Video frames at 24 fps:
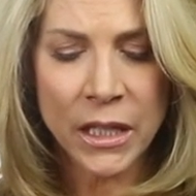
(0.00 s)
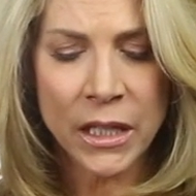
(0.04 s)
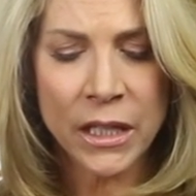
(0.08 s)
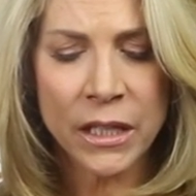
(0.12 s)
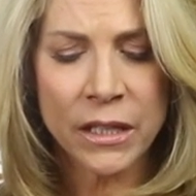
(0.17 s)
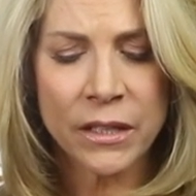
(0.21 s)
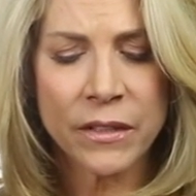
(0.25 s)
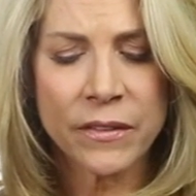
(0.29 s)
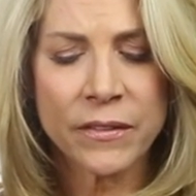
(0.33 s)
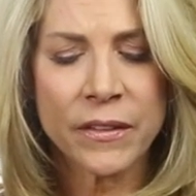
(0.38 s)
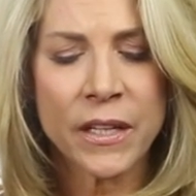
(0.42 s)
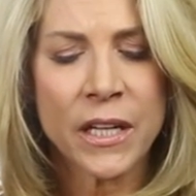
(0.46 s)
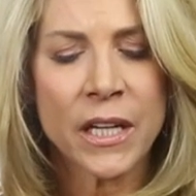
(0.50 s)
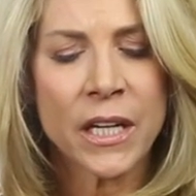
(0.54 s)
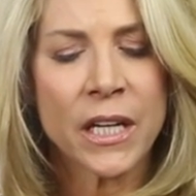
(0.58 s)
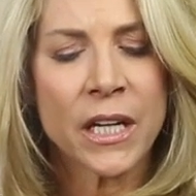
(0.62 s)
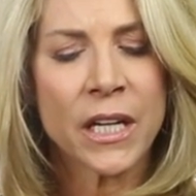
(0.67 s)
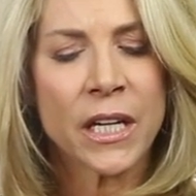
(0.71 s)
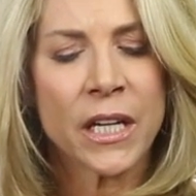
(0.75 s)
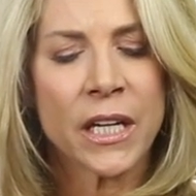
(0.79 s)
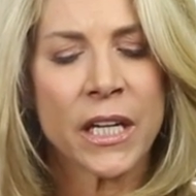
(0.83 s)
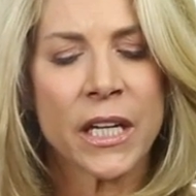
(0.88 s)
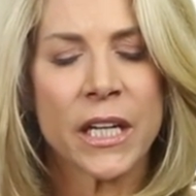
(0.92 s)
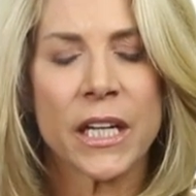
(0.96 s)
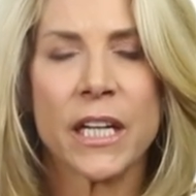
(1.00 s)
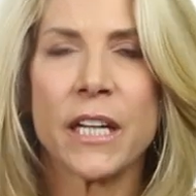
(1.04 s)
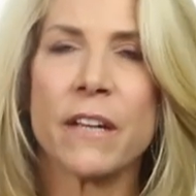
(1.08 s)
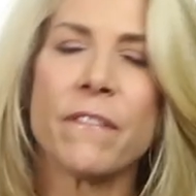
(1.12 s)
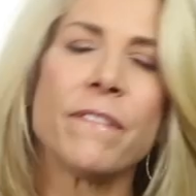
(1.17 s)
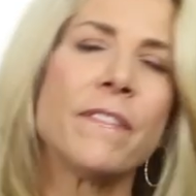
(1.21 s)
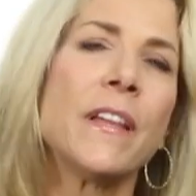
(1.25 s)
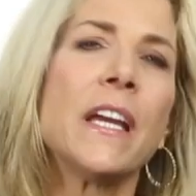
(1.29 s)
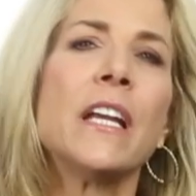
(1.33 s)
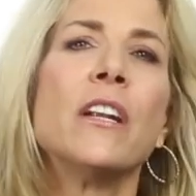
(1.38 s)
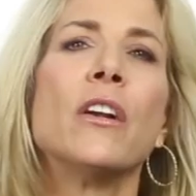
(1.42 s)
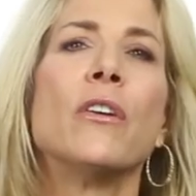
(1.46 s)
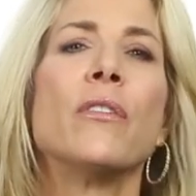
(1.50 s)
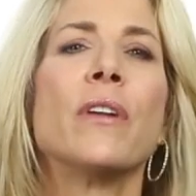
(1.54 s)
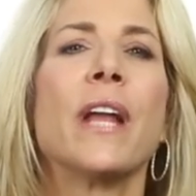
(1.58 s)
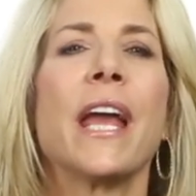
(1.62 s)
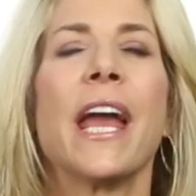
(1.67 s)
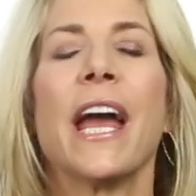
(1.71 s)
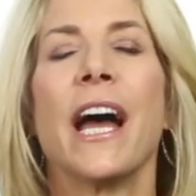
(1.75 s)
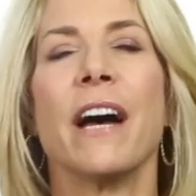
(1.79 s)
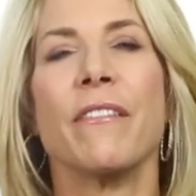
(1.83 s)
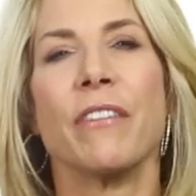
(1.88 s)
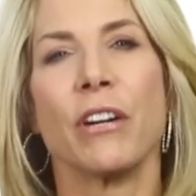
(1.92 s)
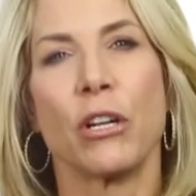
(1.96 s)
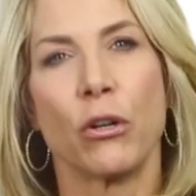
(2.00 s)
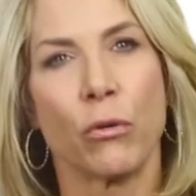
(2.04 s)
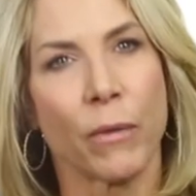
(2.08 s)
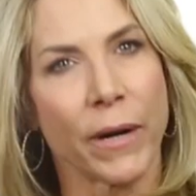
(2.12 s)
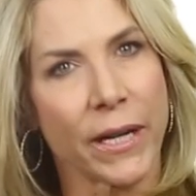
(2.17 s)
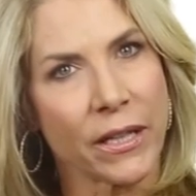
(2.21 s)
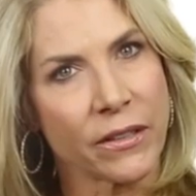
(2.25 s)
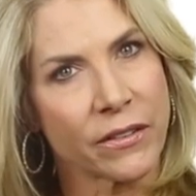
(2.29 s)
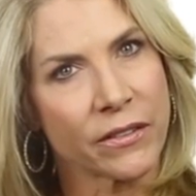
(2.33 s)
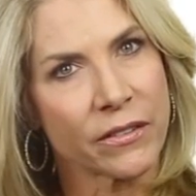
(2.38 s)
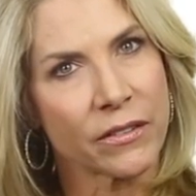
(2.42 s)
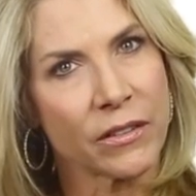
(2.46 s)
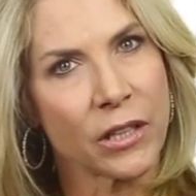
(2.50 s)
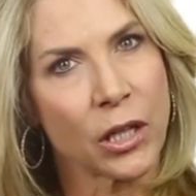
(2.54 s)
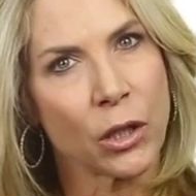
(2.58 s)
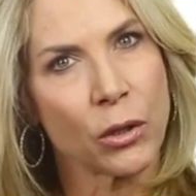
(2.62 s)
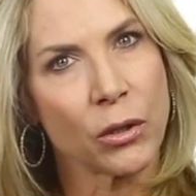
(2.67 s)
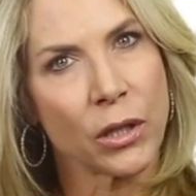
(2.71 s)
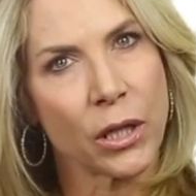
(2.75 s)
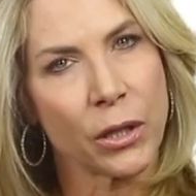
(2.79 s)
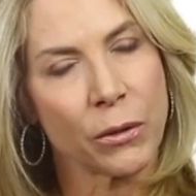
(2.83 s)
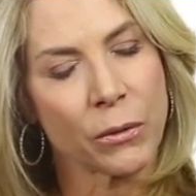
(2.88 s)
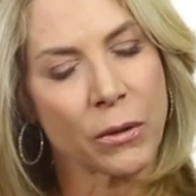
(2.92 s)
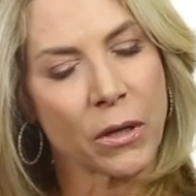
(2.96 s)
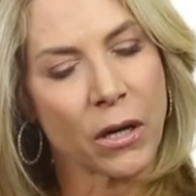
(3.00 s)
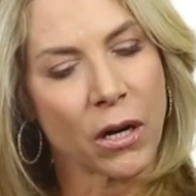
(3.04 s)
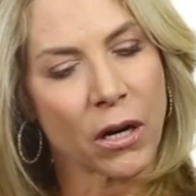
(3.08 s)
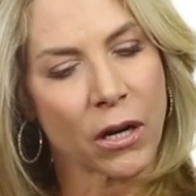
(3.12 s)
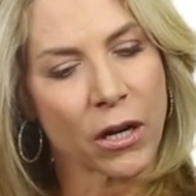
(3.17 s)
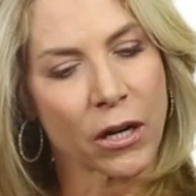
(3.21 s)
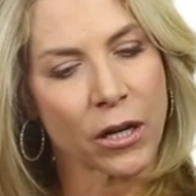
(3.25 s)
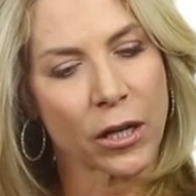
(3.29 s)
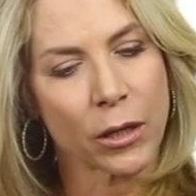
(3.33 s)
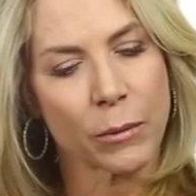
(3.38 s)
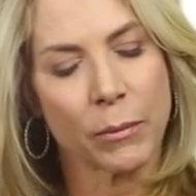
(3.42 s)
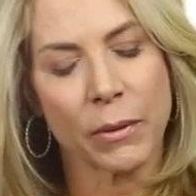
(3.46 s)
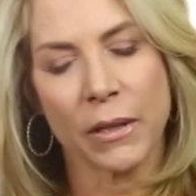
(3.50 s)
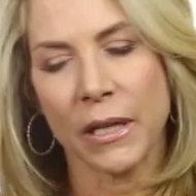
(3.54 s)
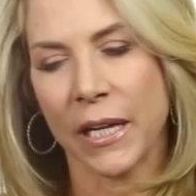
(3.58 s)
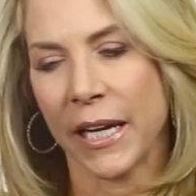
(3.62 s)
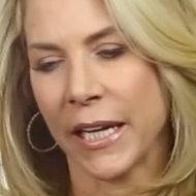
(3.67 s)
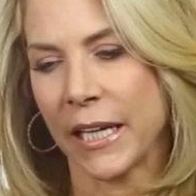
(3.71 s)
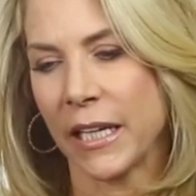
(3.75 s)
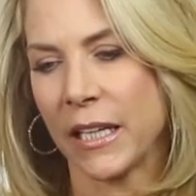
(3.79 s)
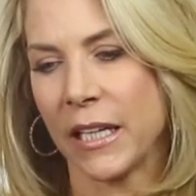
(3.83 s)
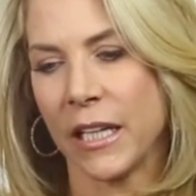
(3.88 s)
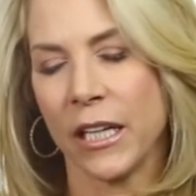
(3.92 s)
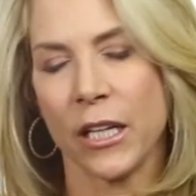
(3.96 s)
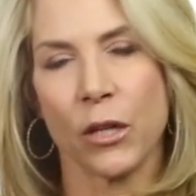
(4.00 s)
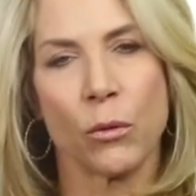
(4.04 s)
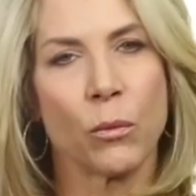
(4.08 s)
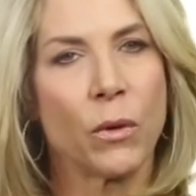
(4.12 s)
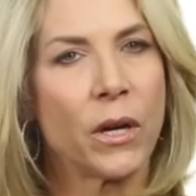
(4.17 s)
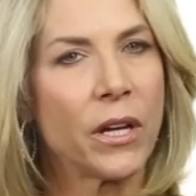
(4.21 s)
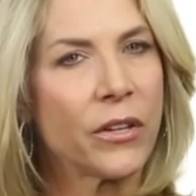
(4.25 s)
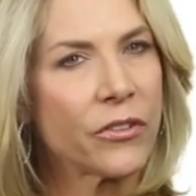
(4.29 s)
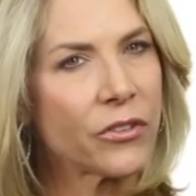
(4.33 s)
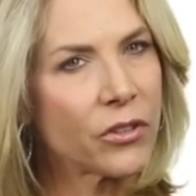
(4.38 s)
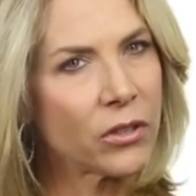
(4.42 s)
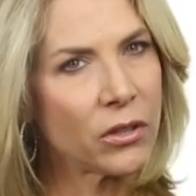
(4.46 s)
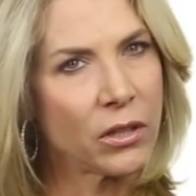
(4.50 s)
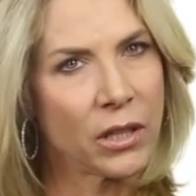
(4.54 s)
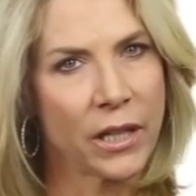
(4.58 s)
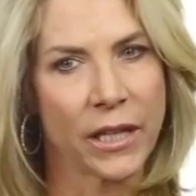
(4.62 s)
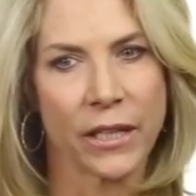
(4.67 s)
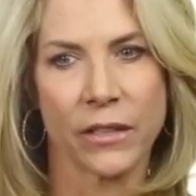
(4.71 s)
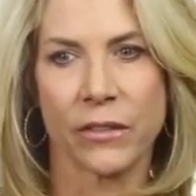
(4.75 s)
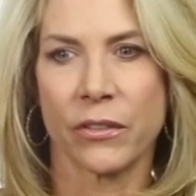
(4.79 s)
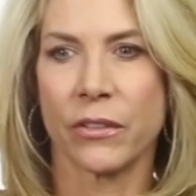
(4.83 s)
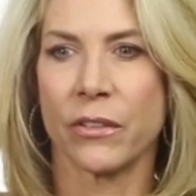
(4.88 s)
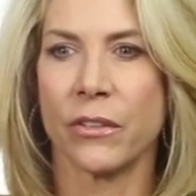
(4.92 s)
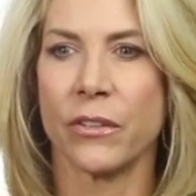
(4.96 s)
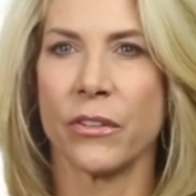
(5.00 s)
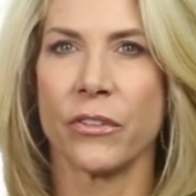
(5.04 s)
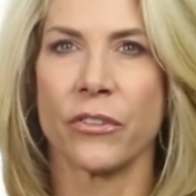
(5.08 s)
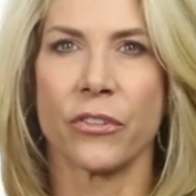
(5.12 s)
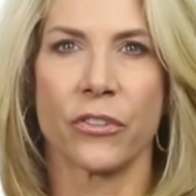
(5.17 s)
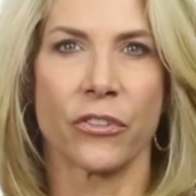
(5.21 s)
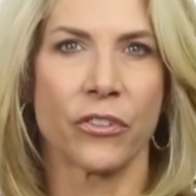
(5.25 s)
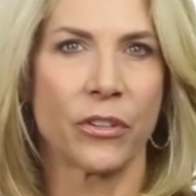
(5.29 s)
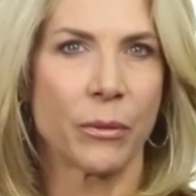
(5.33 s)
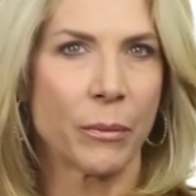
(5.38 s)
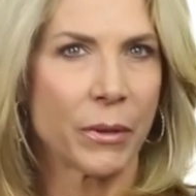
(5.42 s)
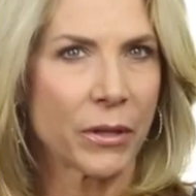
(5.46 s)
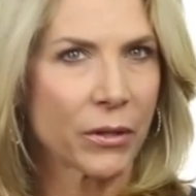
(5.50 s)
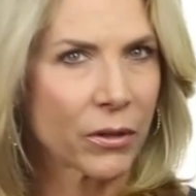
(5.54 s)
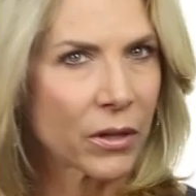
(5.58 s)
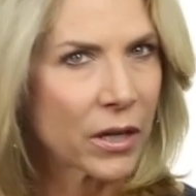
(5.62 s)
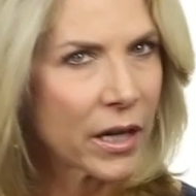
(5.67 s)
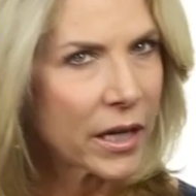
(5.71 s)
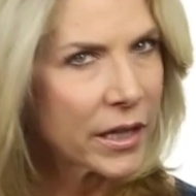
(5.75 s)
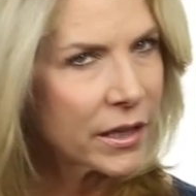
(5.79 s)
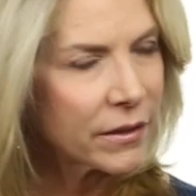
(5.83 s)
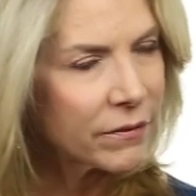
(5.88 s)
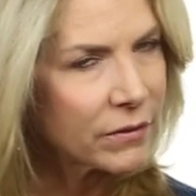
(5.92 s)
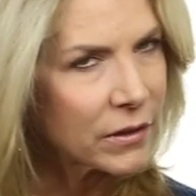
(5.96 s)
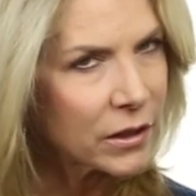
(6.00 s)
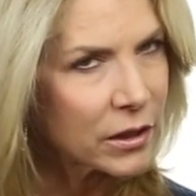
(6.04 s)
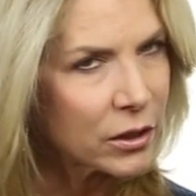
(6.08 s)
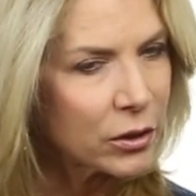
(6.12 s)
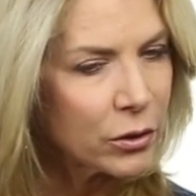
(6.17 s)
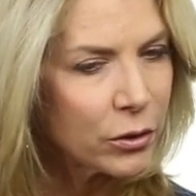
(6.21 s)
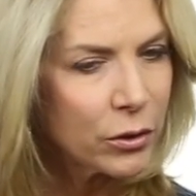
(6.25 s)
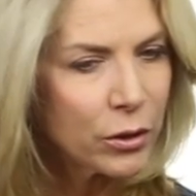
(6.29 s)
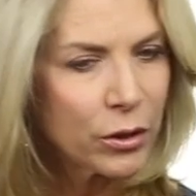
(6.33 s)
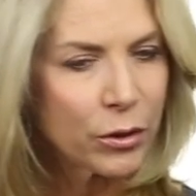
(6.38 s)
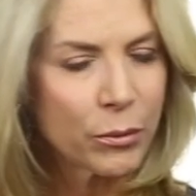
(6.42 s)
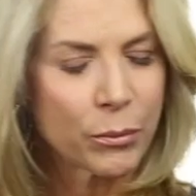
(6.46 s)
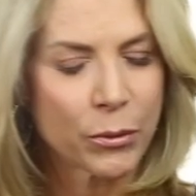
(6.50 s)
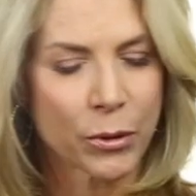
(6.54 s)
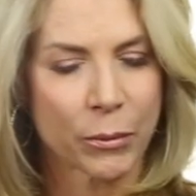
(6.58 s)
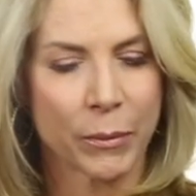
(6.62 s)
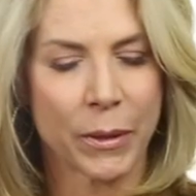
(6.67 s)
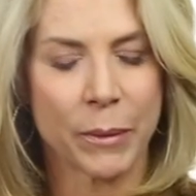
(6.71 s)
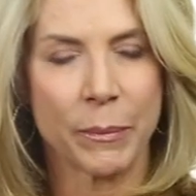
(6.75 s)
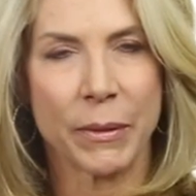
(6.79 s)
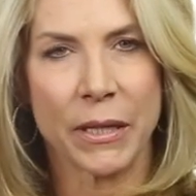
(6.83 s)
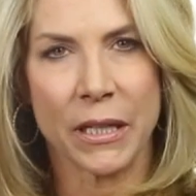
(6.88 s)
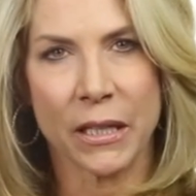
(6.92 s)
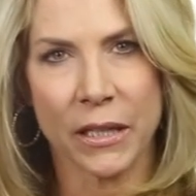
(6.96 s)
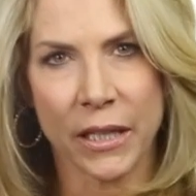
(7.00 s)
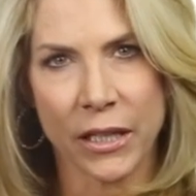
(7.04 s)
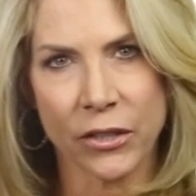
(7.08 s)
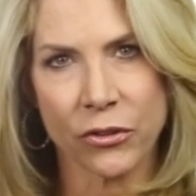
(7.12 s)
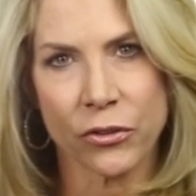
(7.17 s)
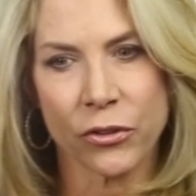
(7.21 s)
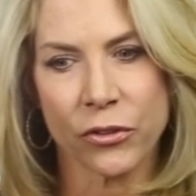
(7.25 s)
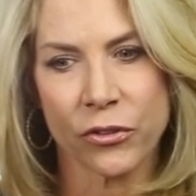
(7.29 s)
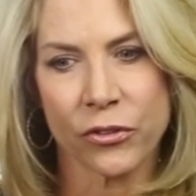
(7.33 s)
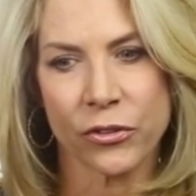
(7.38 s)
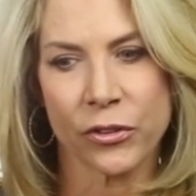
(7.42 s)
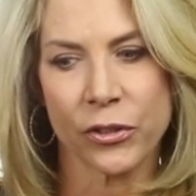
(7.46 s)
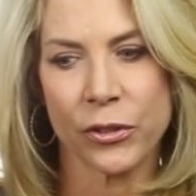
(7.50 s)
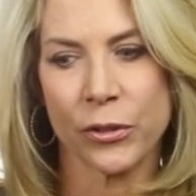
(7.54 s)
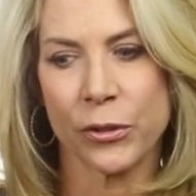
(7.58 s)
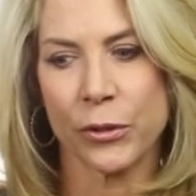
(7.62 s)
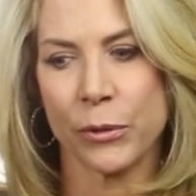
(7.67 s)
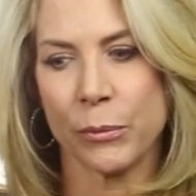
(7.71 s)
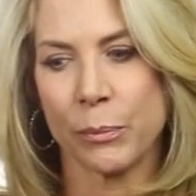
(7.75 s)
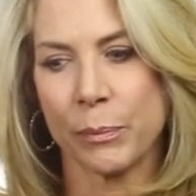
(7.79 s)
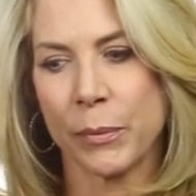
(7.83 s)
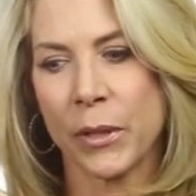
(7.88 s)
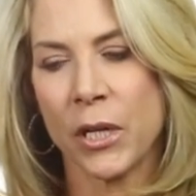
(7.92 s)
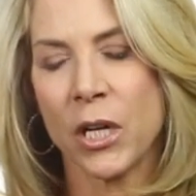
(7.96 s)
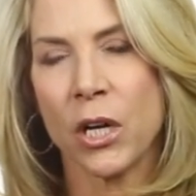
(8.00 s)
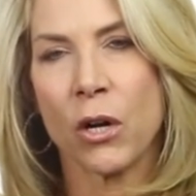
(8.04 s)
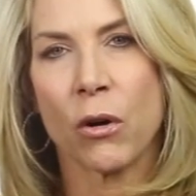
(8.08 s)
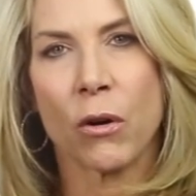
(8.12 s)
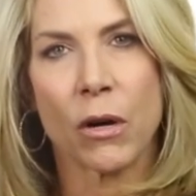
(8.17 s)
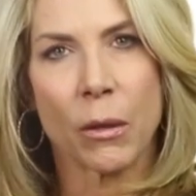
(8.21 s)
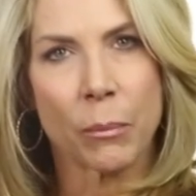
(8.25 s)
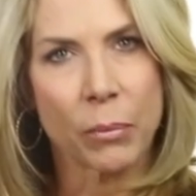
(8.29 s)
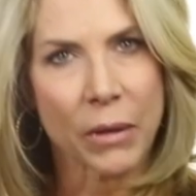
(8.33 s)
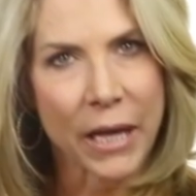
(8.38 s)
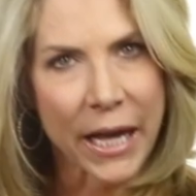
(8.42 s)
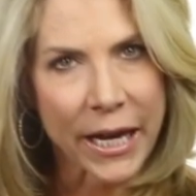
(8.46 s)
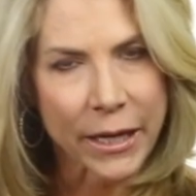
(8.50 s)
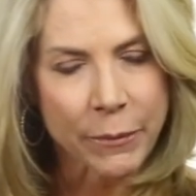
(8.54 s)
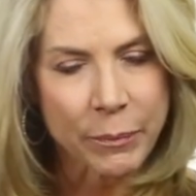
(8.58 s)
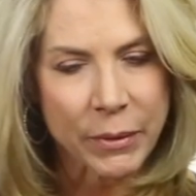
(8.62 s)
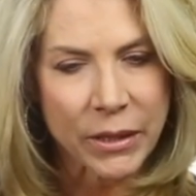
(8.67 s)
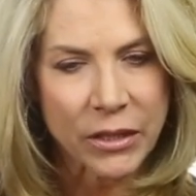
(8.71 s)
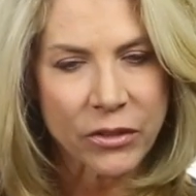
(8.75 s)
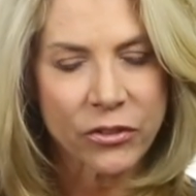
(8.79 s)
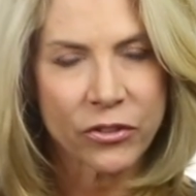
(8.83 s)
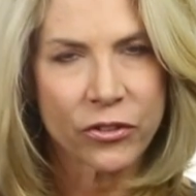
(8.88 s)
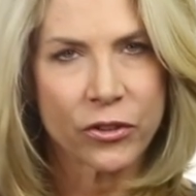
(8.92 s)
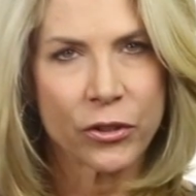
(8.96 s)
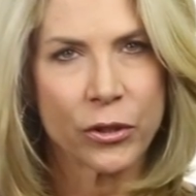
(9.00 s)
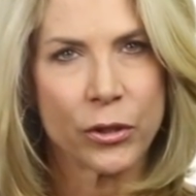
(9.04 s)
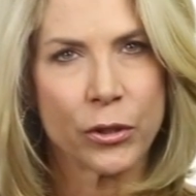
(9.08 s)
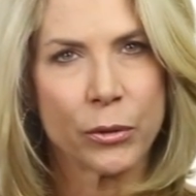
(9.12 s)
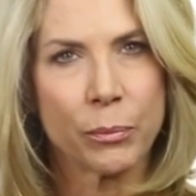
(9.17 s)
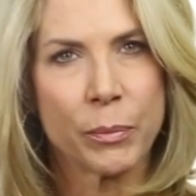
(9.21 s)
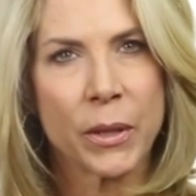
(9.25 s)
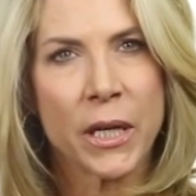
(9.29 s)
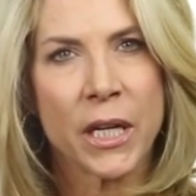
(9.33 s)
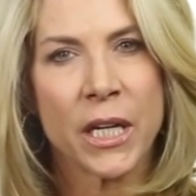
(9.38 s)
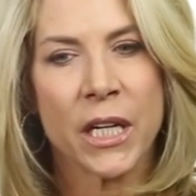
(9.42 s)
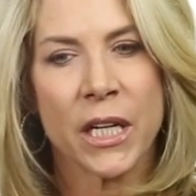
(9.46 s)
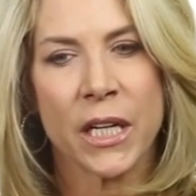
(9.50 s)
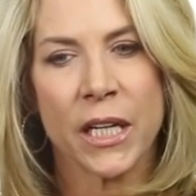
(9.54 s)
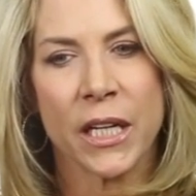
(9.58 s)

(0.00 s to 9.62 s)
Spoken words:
is, if they don't have a great slow, low carb, like quinoas or lentils or some other kind of legume, or maybe a lentil soup or a black bean soup,